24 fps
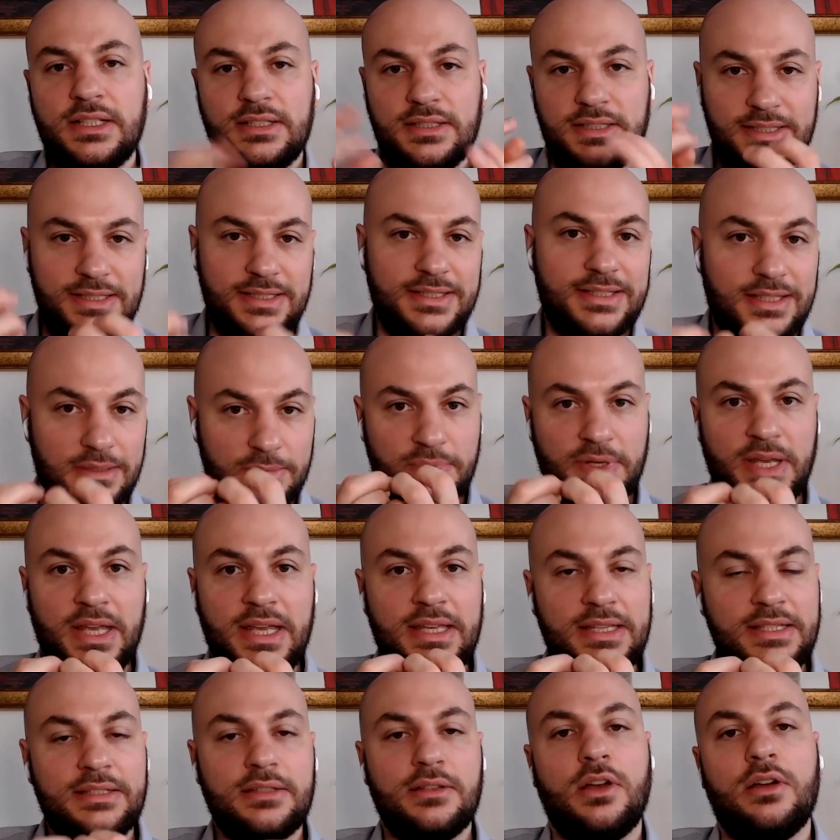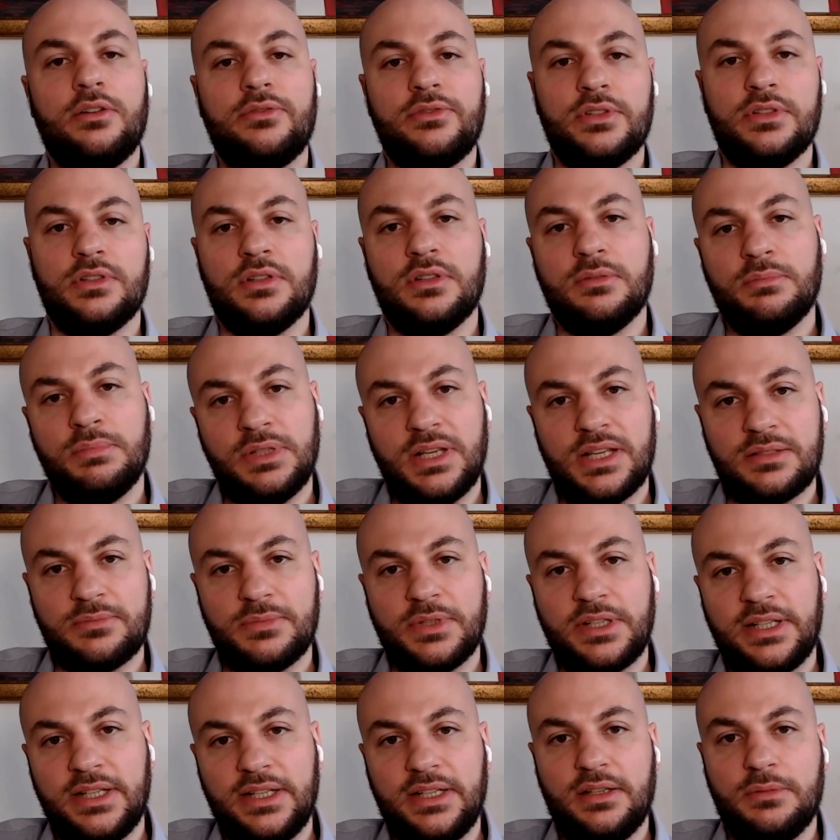This is the base of the
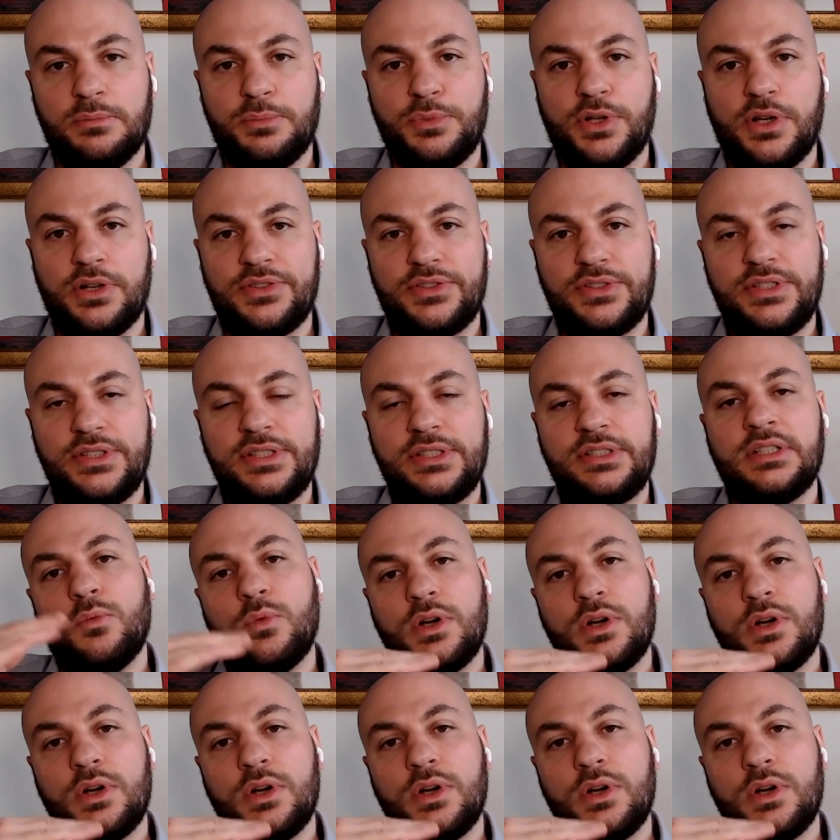plasma cleaning process.